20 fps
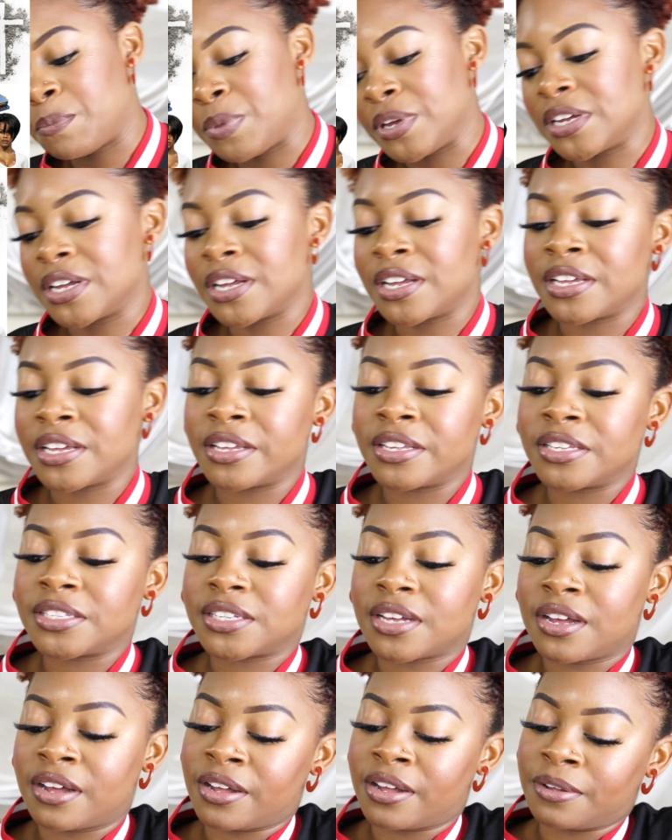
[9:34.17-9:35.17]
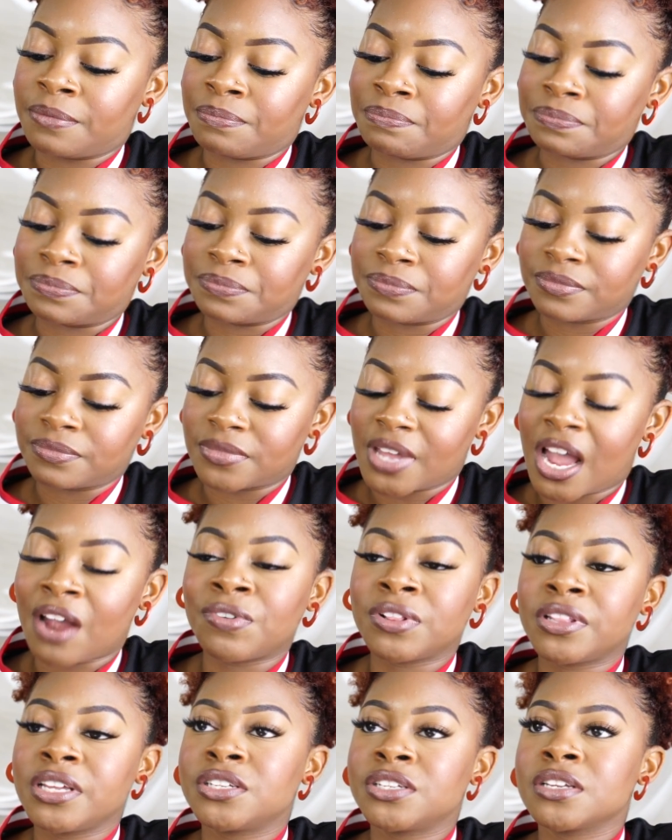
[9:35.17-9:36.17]
because I
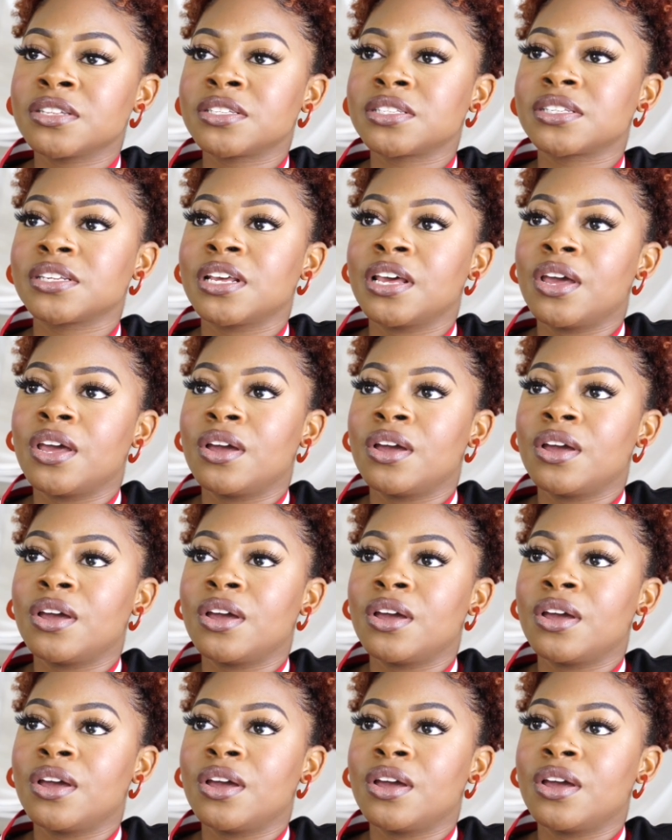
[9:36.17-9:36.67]
really just